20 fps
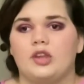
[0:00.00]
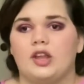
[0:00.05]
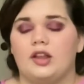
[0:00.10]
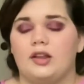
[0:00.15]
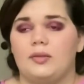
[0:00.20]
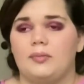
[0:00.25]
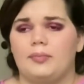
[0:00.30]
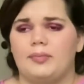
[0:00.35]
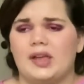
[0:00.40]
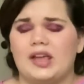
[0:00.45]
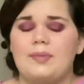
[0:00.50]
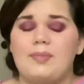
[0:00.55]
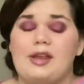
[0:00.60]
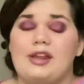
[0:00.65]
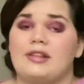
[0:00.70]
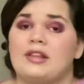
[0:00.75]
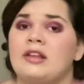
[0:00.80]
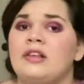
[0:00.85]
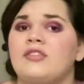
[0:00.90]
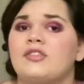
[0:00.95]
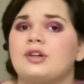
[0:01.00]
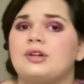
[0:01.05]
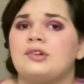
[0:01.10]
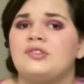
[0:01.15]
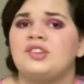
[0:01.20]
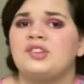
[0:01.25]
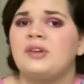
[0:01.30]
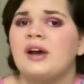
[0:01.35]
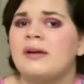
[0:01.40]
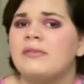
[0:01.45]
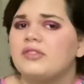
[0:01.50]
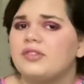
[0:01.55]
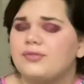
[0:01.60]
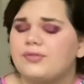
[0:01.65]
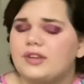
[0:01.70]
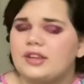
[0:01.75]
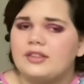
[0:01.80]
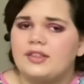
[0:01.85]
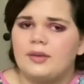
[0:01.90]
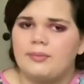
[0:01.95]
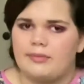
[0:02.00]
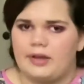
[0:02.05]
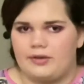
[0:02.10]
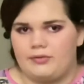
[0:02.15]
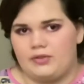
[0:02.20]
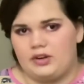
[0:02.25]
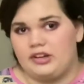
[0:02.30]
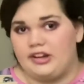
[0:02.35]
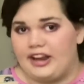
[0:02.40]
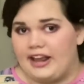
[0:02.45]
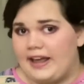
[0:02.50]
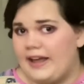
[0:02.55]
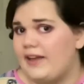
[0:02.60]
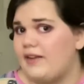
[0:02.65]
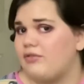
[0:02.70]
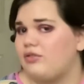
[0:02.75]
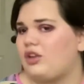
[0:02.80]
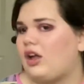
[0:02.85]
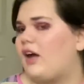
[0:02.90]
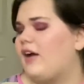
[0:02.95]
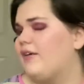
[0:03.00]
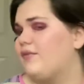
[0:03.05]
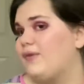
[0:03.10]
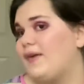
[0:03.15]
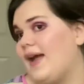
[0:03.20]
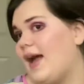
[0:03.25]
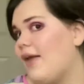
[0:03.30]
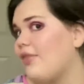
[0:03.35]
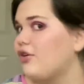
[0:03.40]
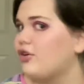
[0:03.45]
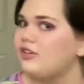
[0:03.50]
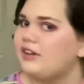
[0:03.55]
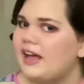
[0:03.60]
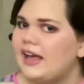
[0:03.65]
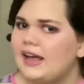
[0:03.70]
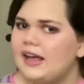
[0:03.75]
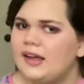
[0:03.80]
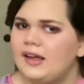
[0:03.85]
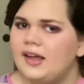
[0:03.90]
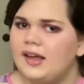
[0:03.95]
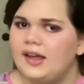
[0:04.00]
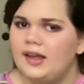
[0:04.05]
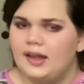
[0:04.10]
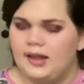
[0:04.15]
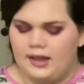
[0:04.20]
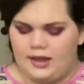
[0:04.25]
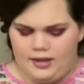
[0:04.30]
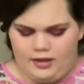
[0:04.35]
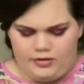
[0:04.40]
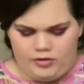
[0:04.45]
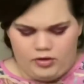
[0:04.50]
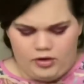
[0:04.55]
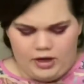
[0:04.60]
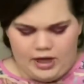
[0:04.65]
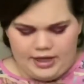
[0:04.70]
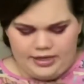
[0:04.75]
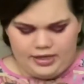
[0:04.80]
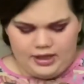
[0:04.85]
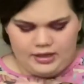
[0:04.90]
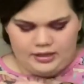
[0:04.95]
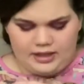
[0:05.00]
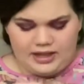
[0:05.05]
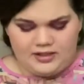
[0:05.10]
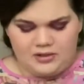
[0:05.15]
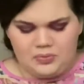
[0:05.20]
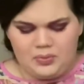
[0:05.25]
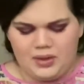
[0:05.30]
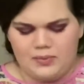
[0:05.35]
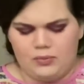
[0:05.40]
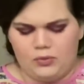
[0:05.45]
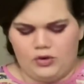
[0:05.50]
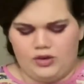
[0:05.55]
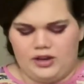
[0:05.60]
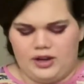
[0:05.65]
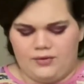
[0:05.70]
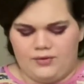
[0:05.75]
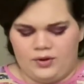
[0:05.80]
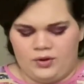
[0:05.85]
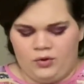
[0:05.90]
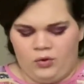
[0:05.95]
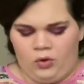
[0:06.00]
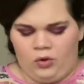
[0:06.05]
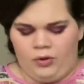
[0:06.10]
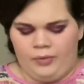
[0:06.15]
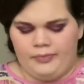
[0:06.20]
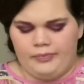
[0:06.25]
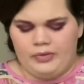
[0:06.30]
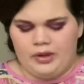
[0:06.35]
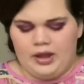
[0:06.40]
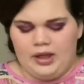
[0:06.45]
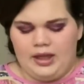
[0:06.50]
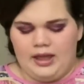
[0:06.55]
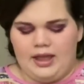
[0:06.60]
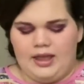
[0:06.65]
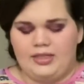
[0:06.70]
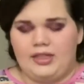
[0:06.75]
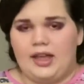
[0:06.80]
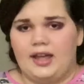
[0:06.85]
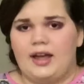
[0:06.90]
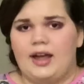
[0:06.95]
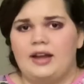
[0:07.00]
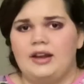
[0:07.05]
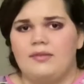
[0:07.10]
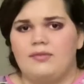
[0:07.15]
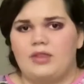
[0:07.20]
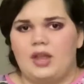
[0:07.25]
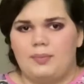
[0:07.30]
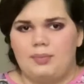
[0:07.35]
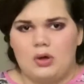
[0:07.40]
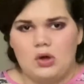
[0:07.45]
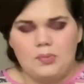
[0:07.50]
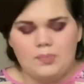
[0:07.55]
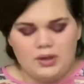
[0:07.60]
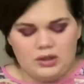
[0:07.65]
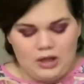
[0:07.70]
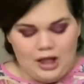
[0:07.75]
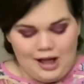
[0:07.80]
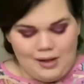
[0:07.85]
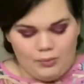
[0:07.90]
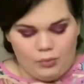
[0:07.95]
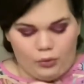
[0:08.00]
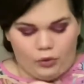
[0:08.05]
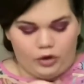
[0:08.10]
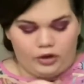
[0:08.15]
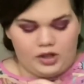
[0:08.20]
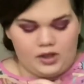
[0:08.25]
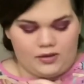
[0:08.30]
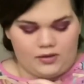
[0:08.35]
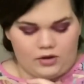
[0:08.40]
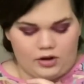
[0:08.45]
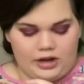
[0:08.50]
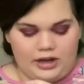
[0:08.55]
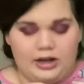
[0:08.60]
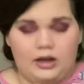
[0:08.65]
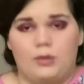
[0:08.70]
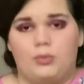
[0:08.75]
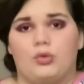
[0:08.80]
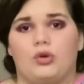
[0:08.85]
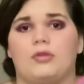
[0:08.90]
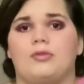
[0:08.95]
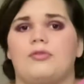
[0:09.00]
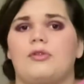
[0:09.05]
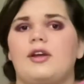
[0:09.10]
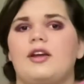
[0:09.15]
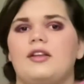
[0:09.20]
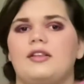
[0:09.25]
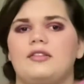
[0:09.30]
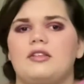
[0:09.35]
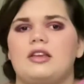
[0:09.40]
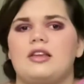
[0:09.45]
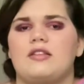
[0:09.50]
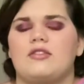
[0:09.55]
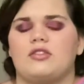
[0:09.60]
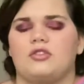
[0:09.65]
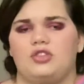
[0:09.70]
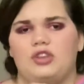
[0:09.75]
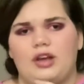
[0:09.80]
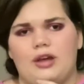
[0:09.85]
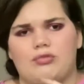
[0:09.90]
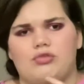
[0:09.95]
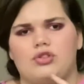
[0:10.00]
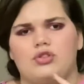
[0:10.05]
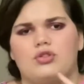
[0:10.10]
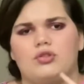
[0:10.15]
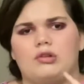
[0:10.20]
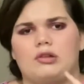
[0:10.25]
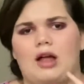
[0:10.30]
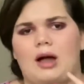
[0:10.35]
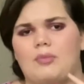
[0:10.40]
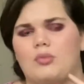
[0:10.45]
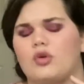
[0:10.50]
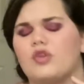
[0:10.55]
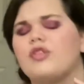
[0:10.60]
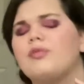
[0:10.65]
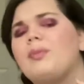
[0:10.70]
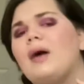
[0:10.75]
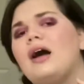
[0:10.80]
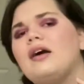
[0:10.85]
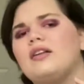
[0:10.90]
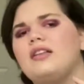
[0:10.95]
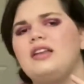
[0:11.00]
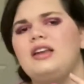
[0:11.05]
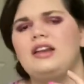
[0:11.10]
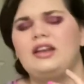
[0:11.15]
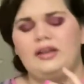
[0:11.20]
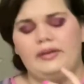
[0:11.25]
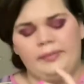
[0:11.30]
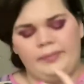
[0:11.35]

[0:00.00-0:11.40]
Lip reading: baby lizards, you have to feed them every day, if not every other day. So I think that's a bit more difficult. And they poop a lot more because they're eating more frequently, so you have to do a lot more spot cleaning.